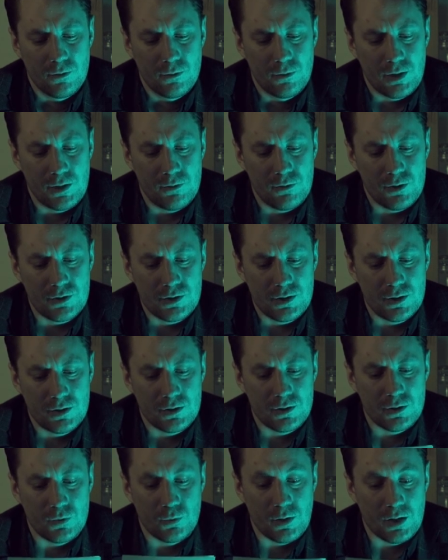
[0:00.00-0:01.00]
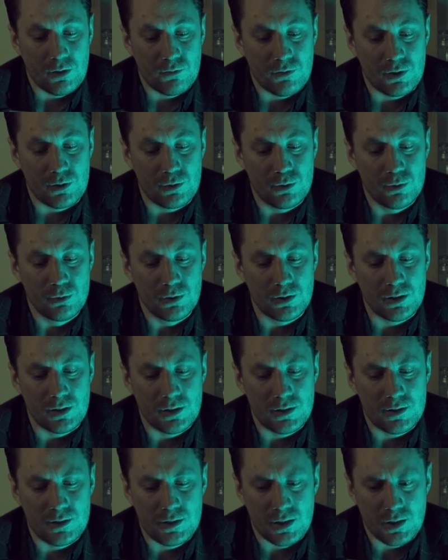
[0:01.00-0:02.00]
When he wasn't one of the cool
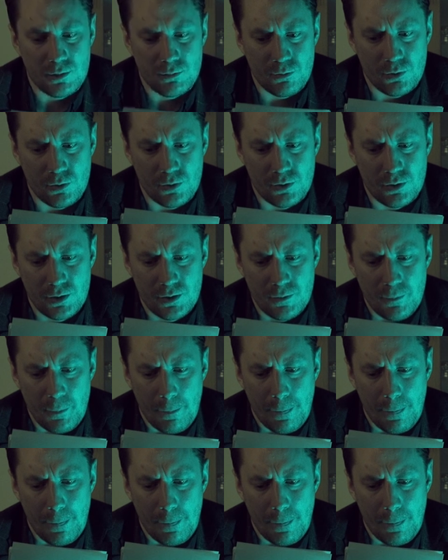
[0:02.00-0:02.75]
kids anymore